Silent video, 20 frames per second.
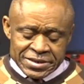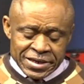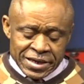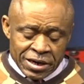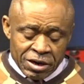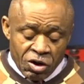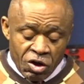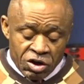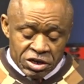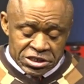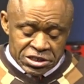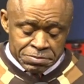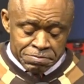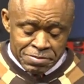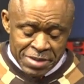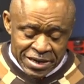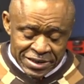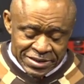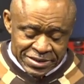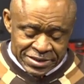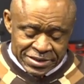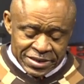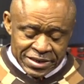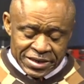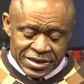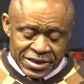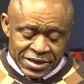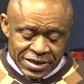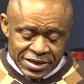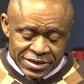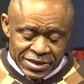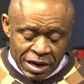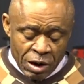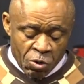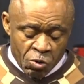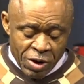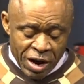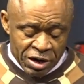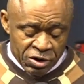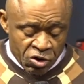the Lord's mercy that
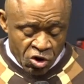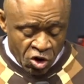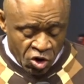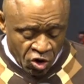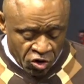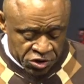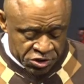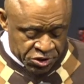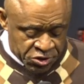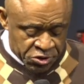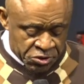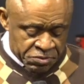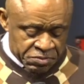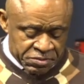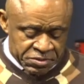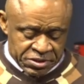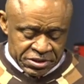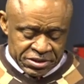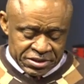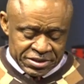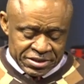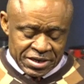we are not consumed,